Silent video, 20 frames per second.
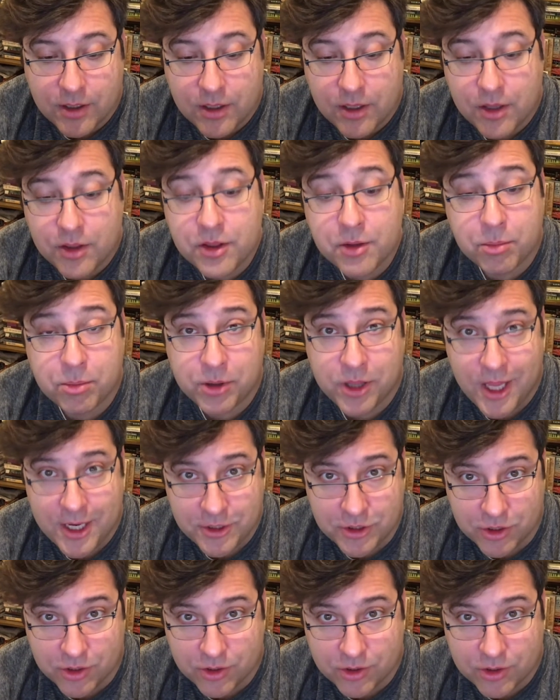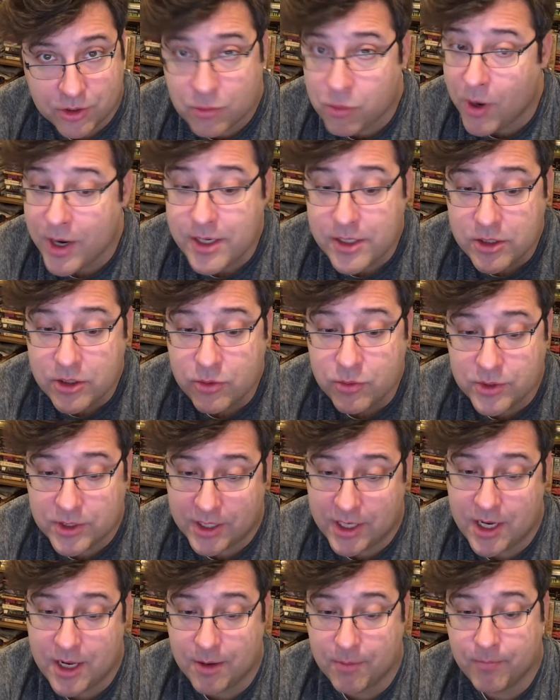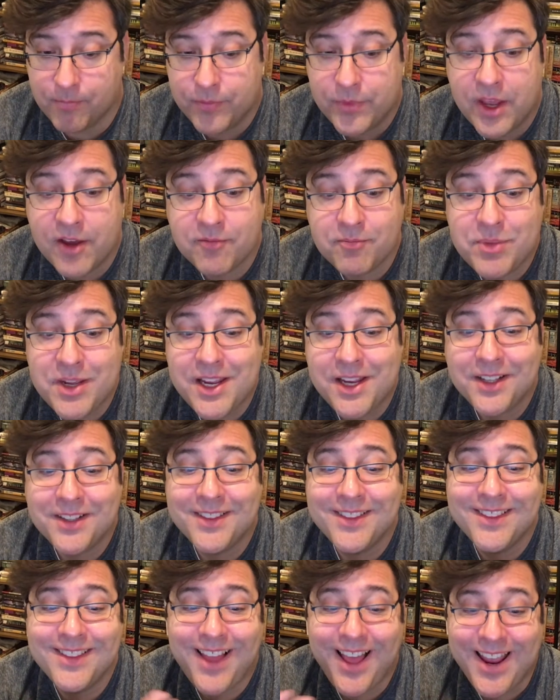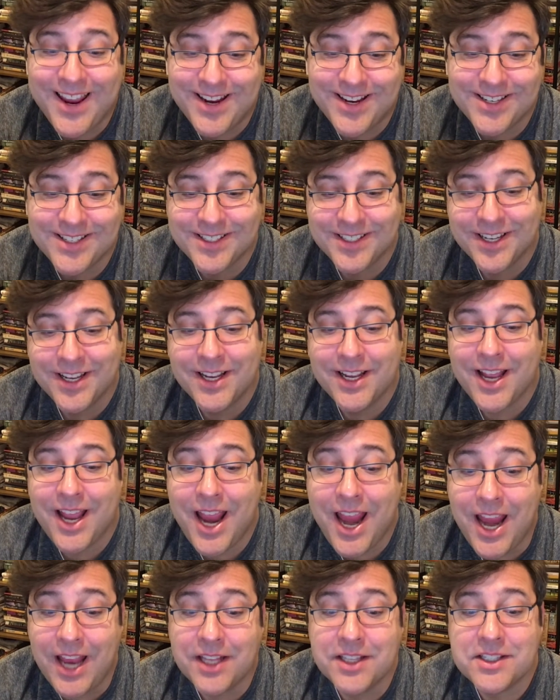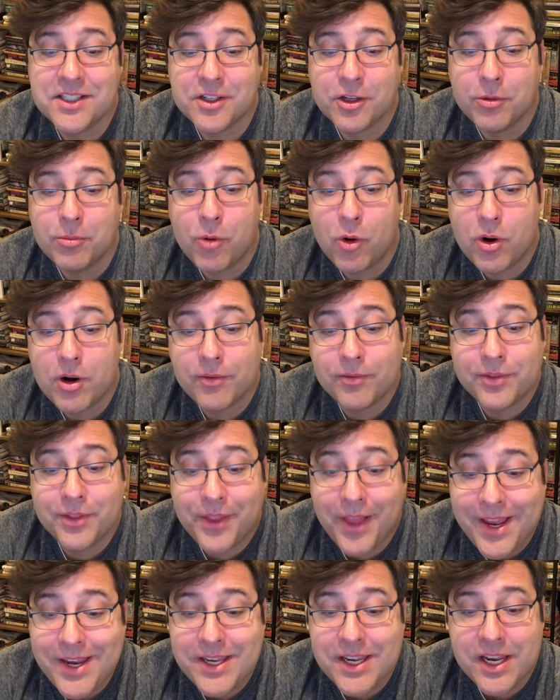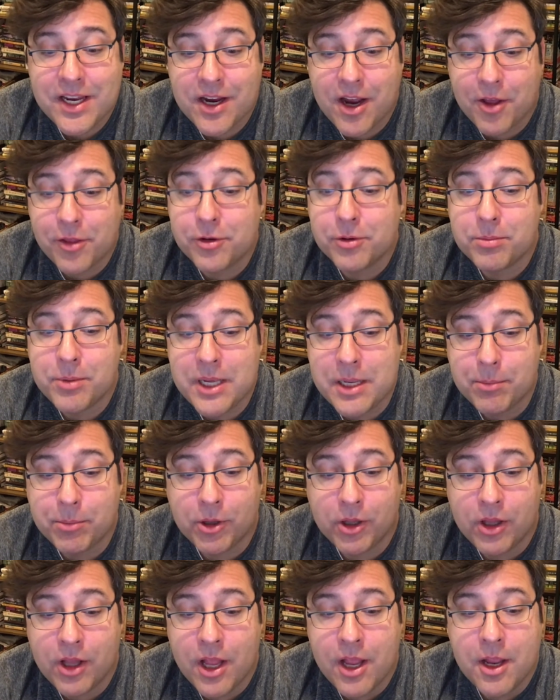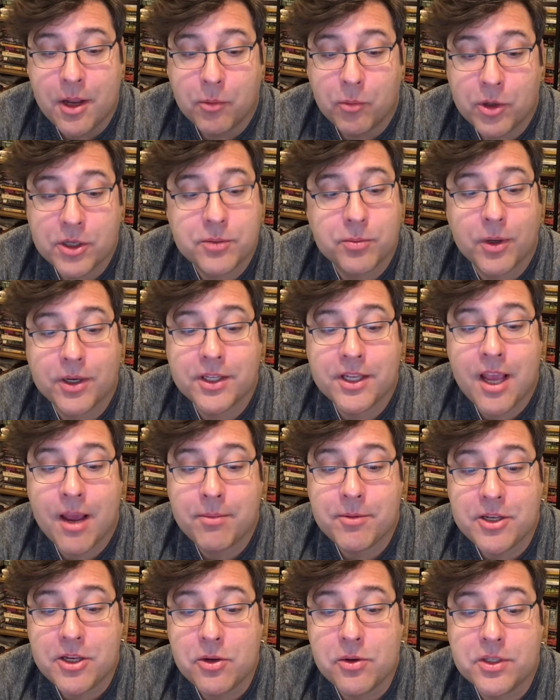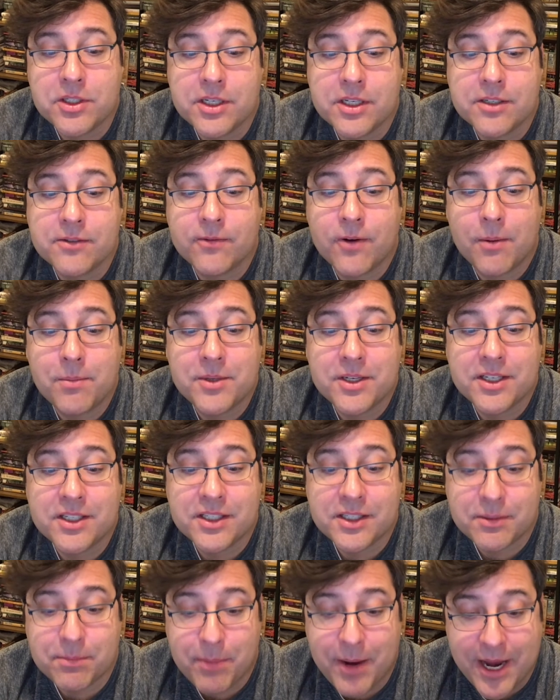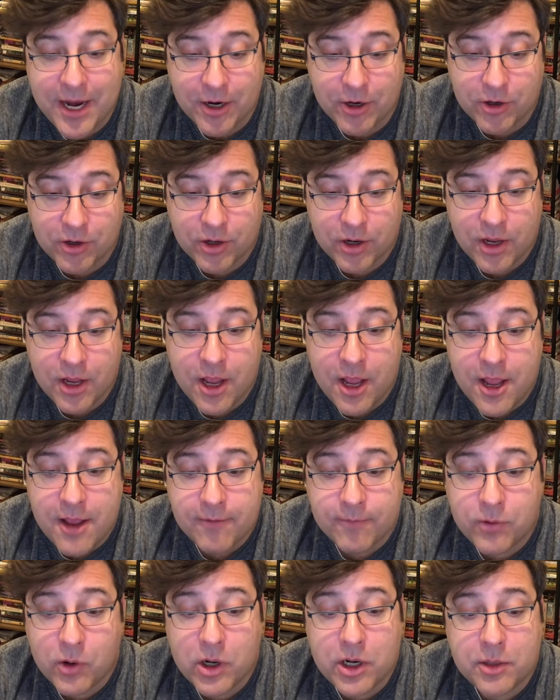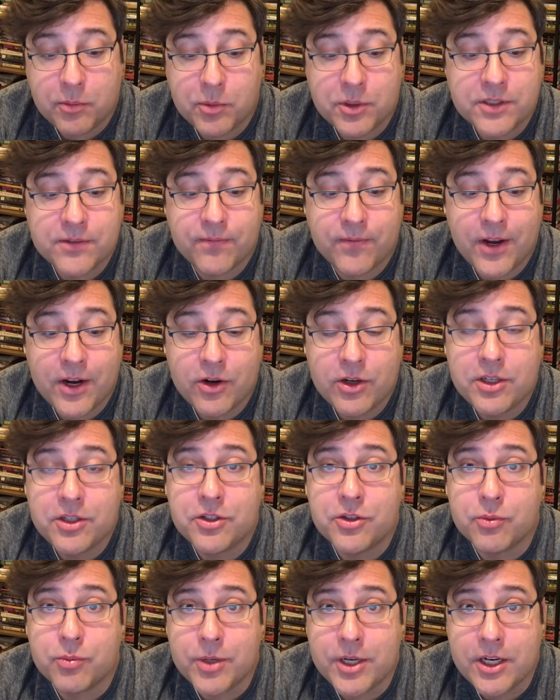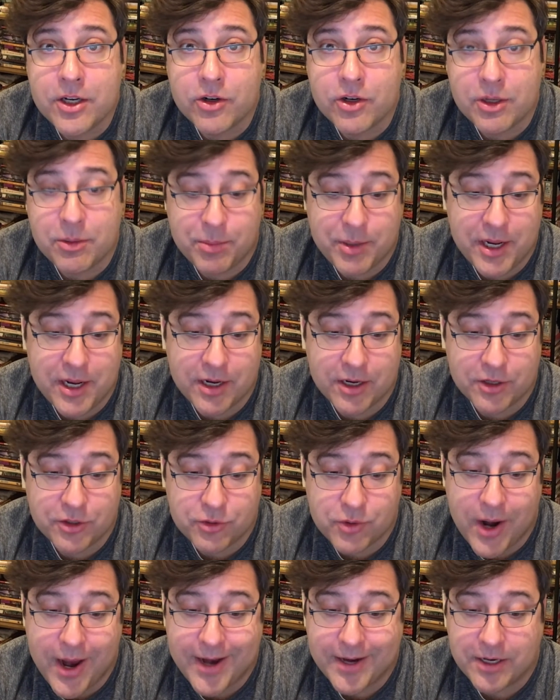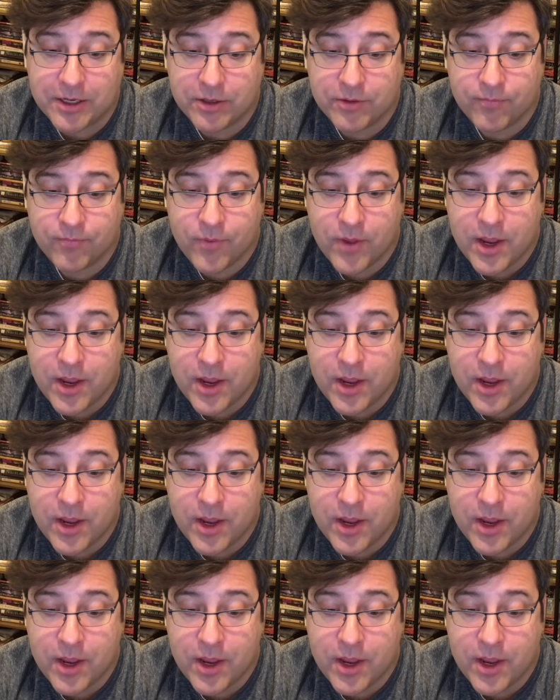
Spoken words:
The pleasure, quite new to him, of being liked, and still more of liking other people, was what kept Eustace from despair. for it was very dreary being a dragon.